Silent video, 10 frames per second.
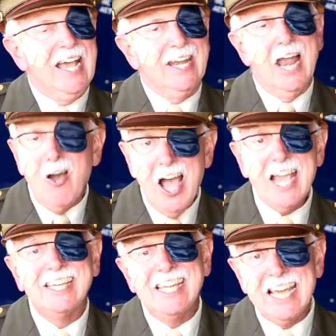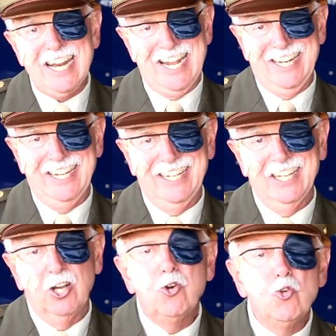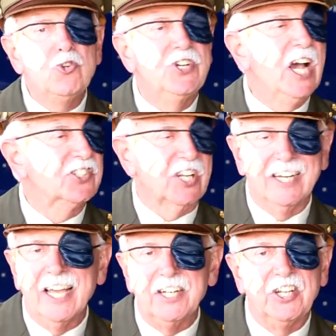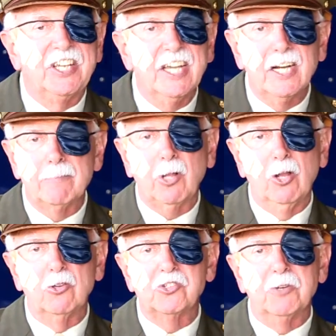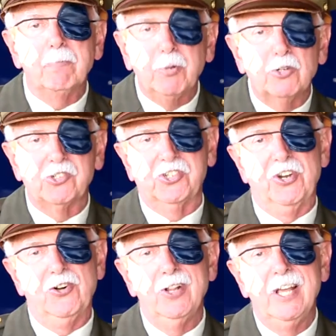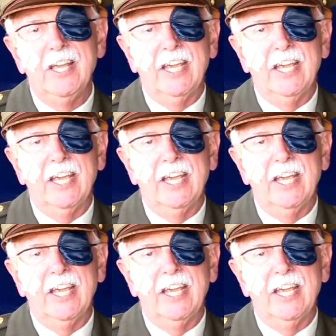Now, I get it. Who doesn't like to get up close and personal